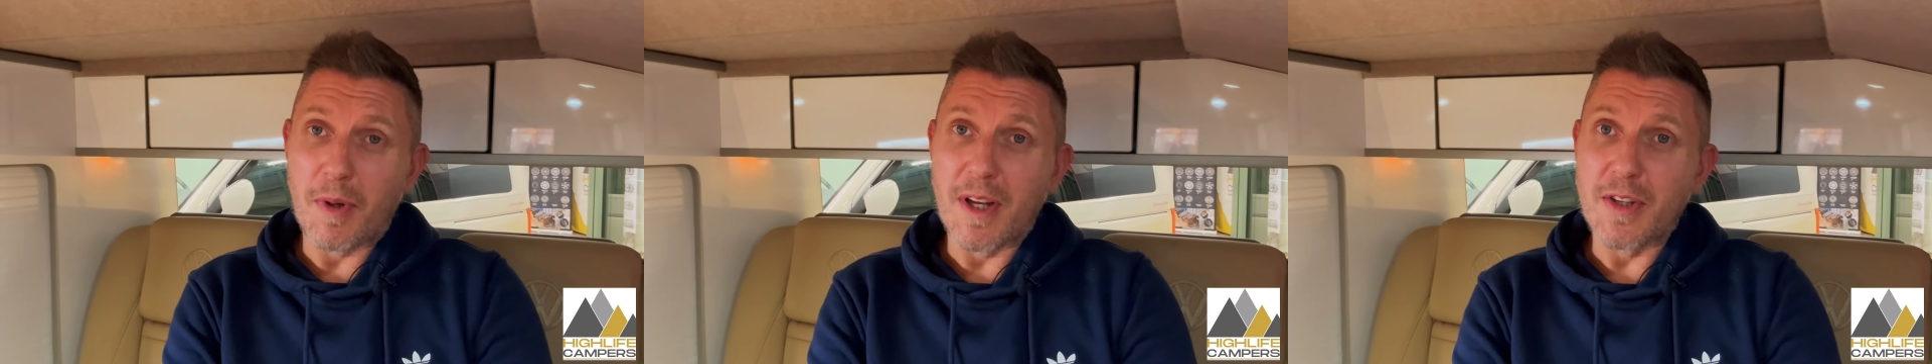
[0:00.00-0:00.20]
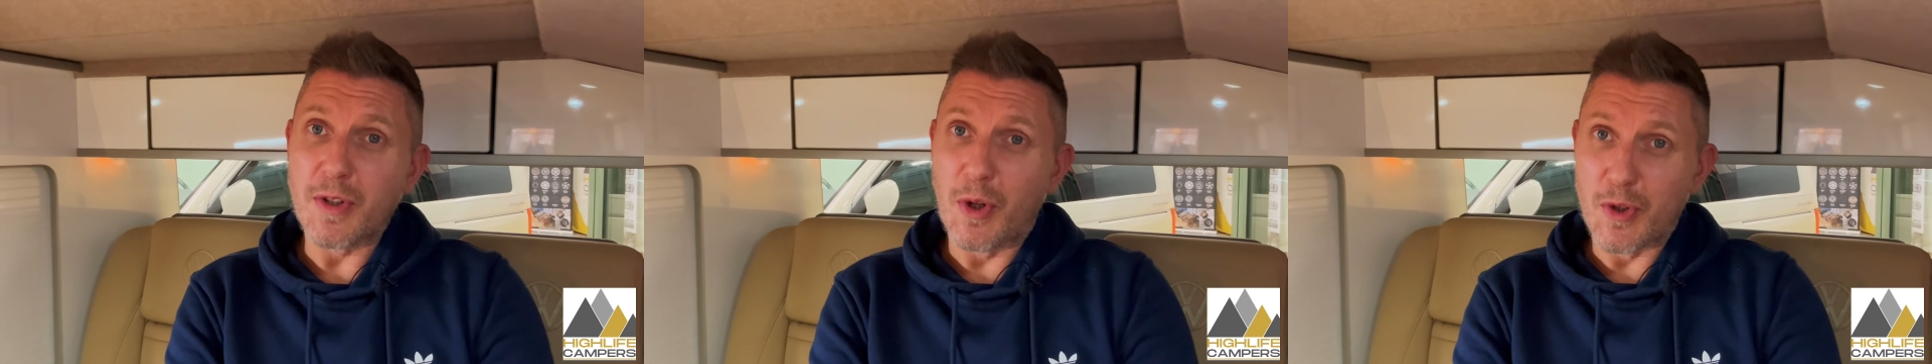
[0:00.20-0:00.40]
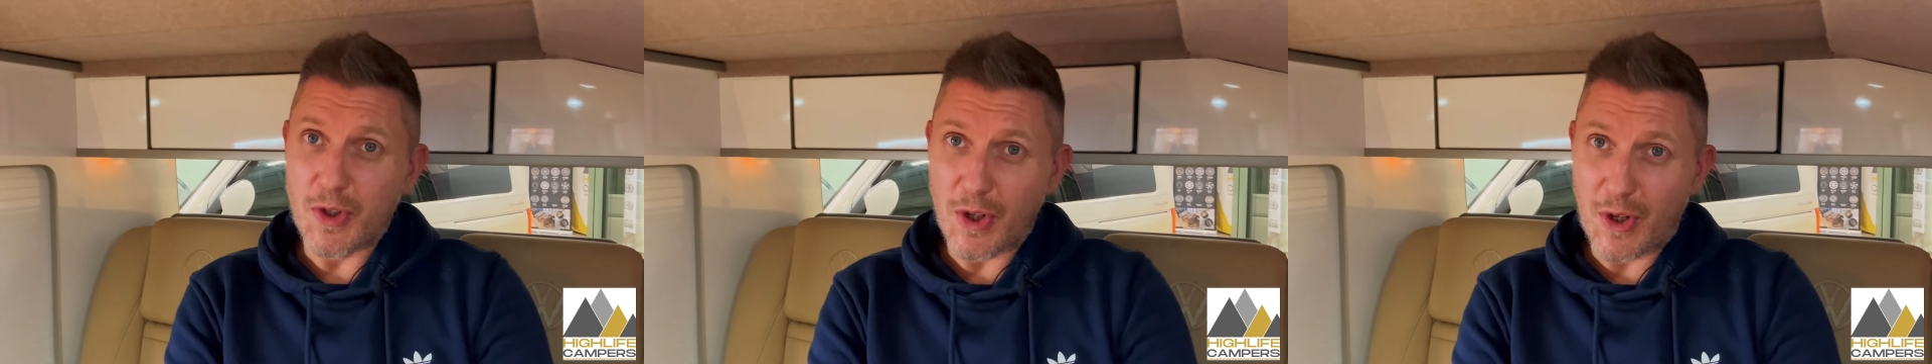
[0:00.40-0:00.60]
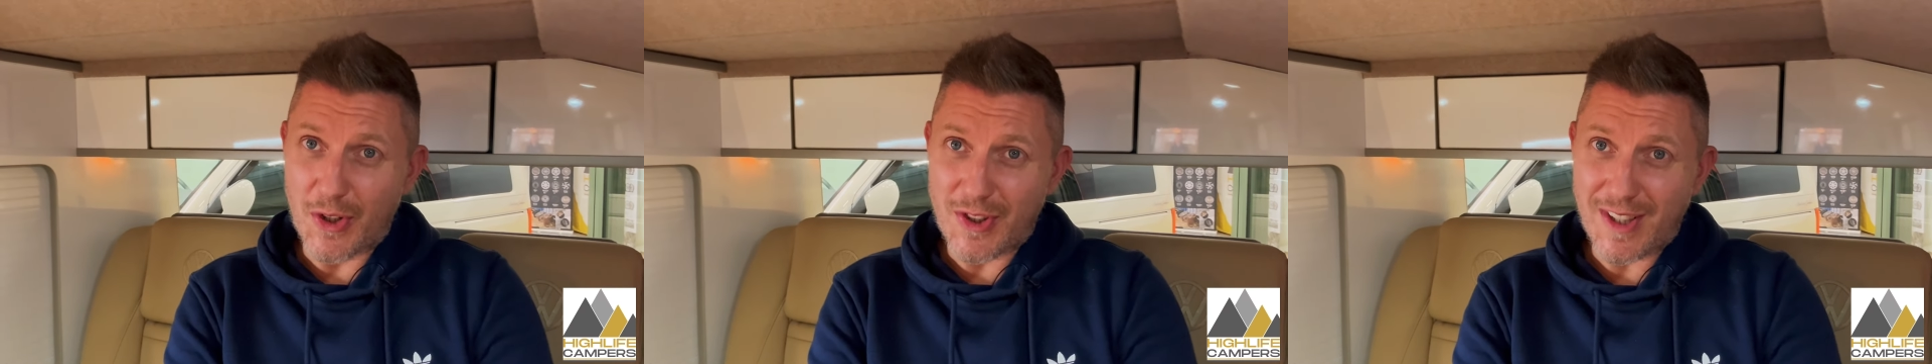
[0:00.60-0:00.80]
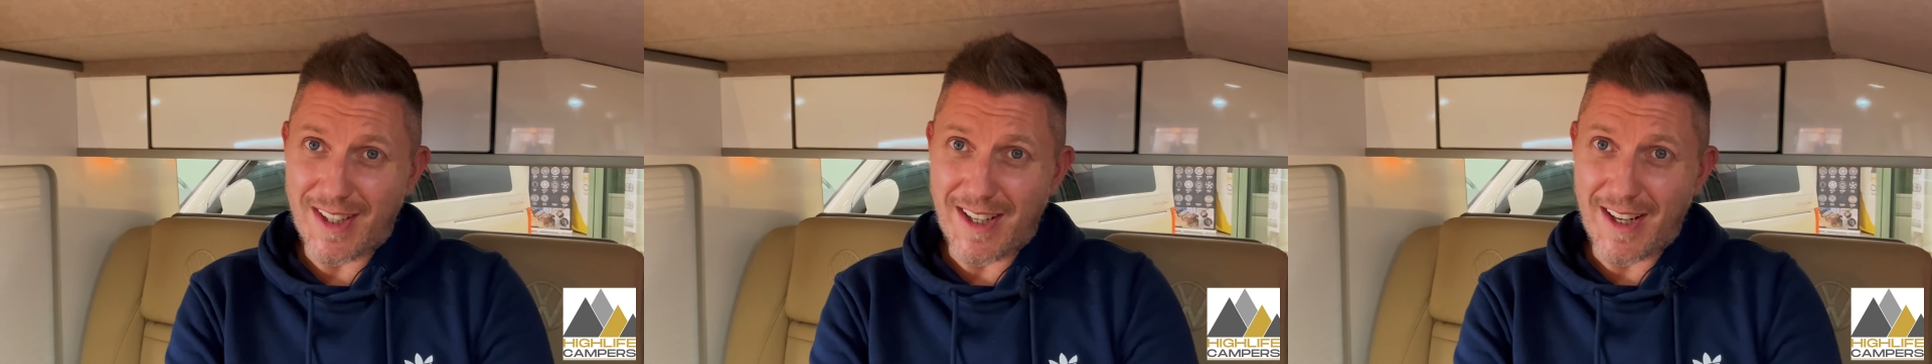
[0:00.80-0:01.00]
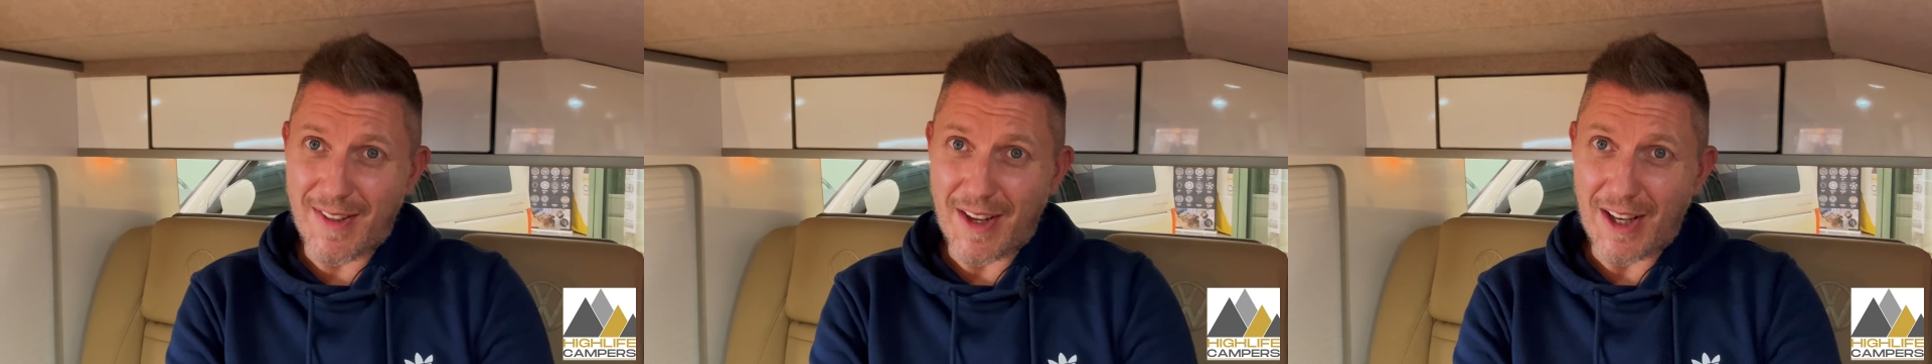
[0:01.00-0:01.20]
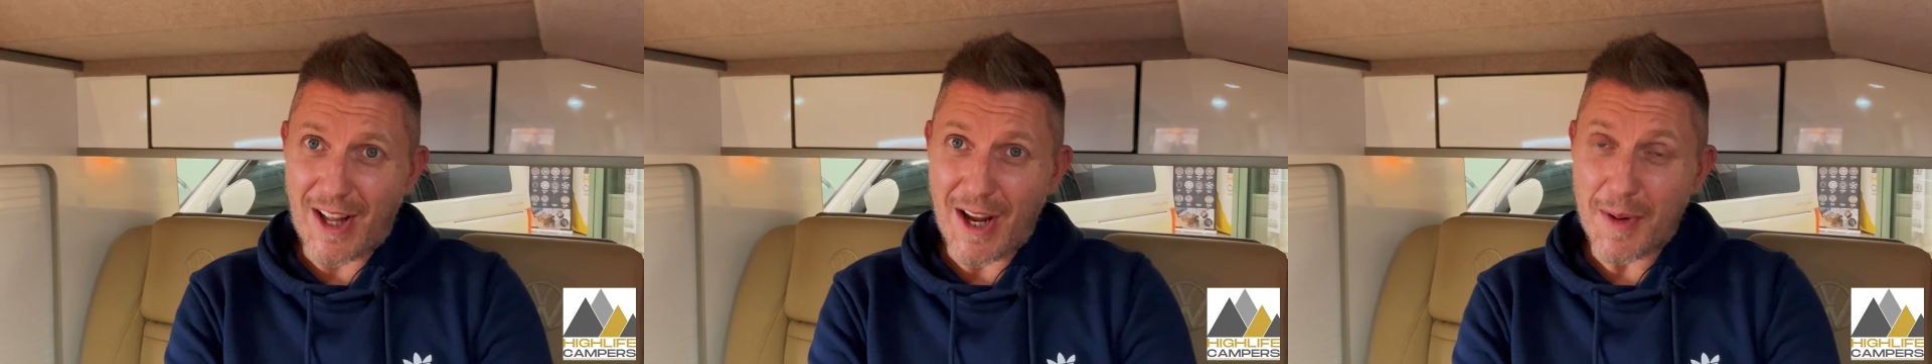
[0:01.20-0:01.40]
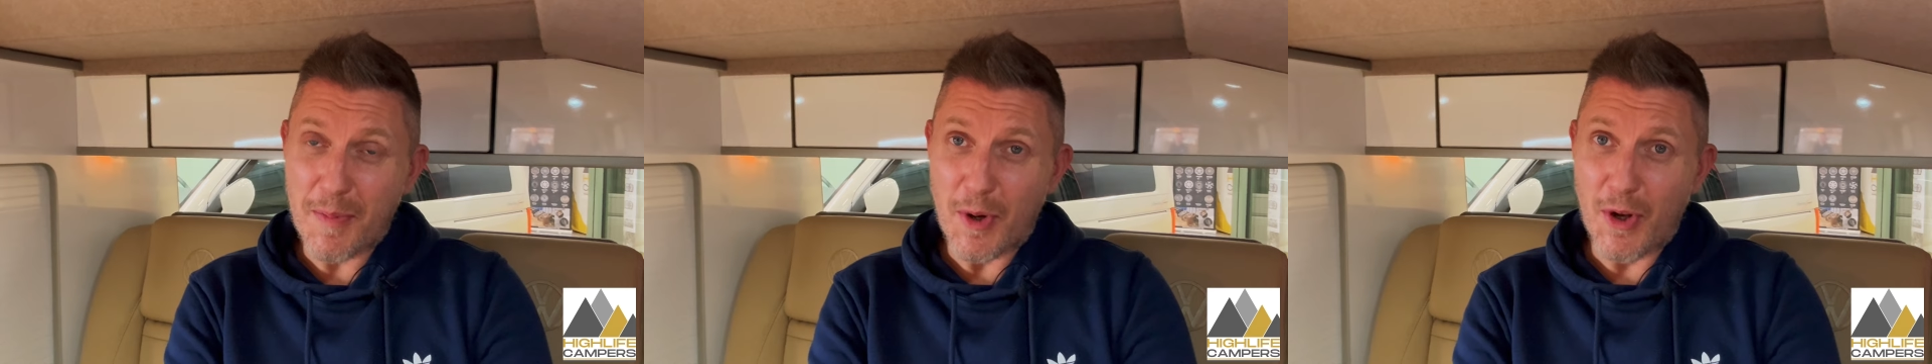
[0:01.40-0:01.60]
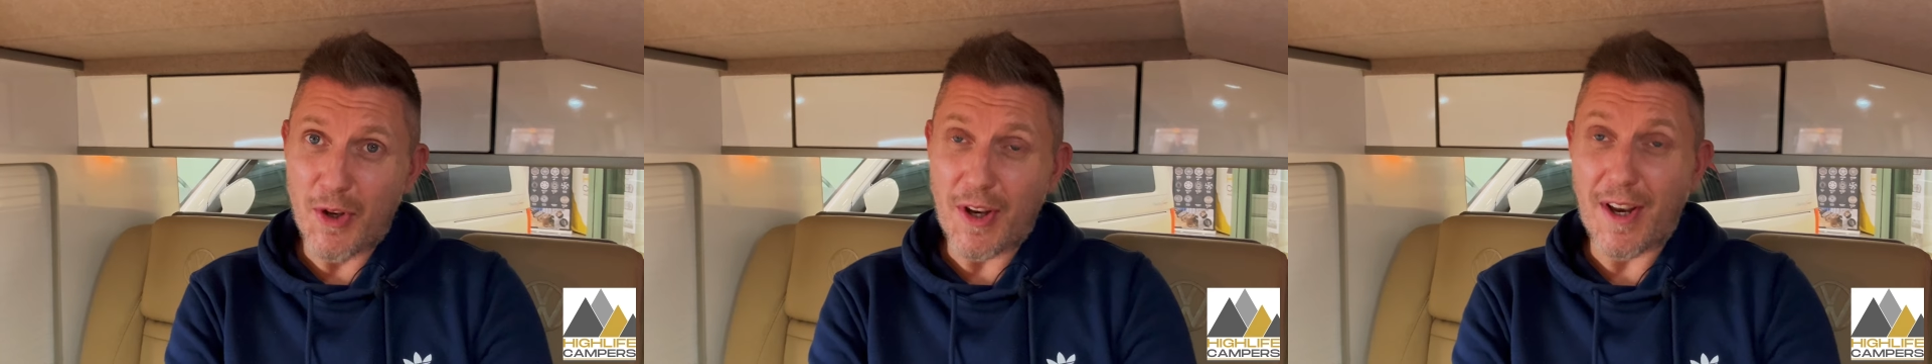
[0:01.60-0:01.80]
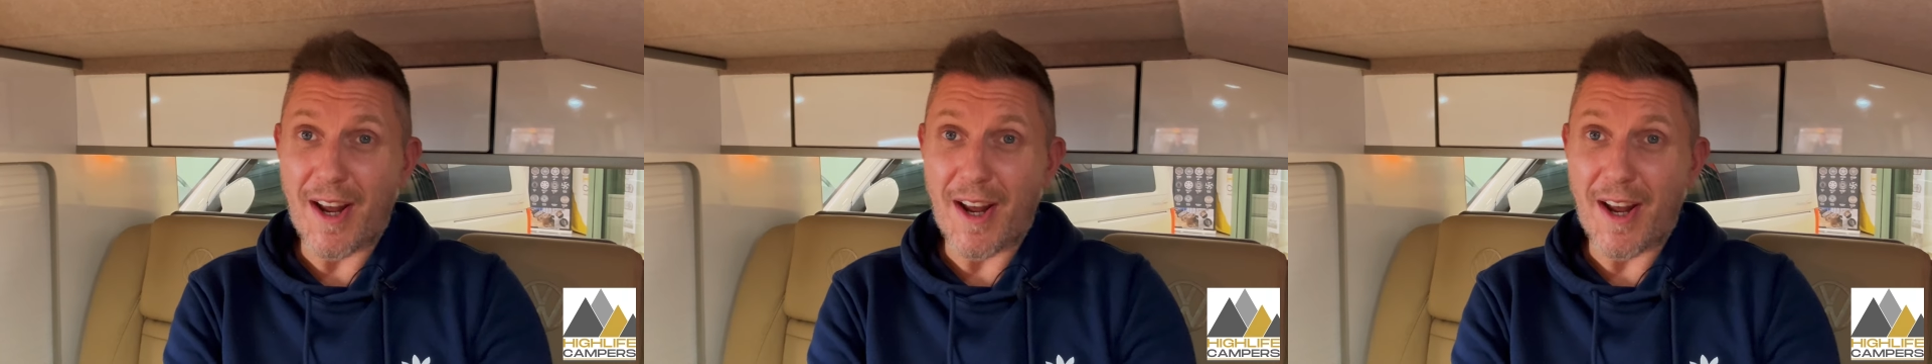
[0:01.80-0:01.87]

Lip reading: please also consider hitting that like button,